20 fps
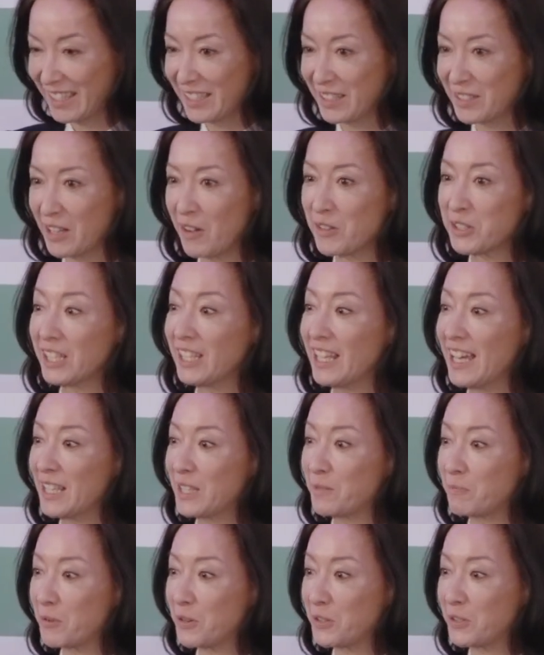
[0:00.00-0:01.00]
So I was the
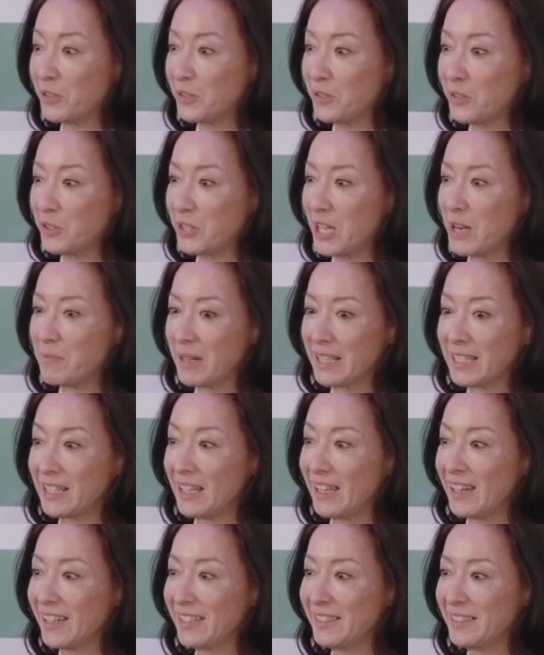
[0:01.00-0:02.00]
last person to share my
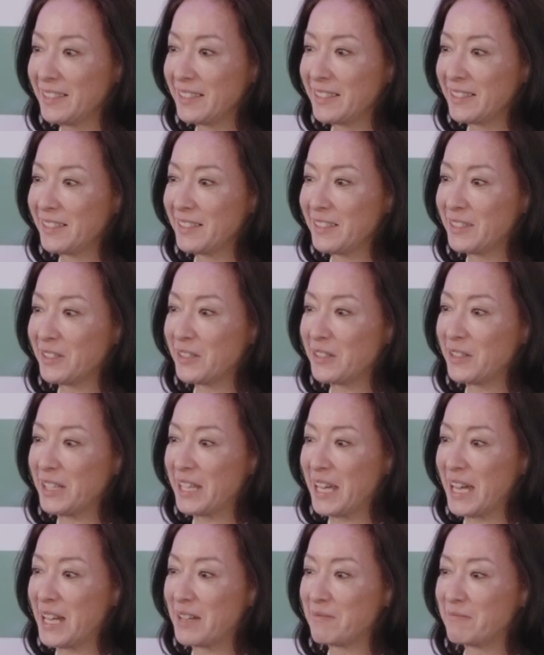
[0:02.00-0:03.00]
slides. Sorry,
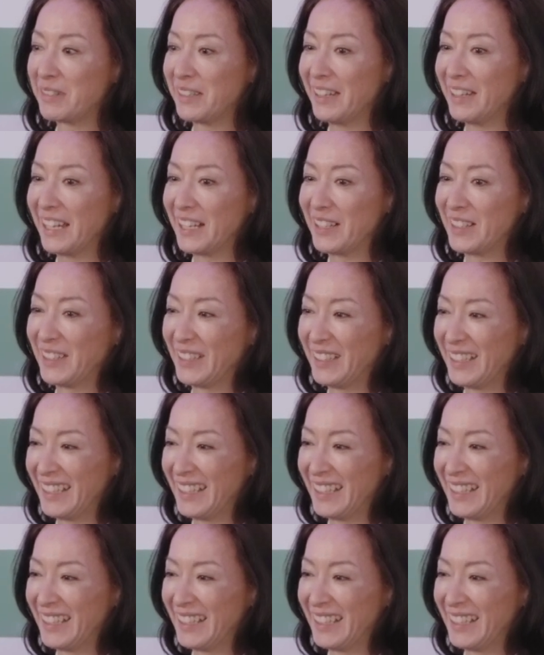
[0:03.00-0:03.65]
Gab, I know.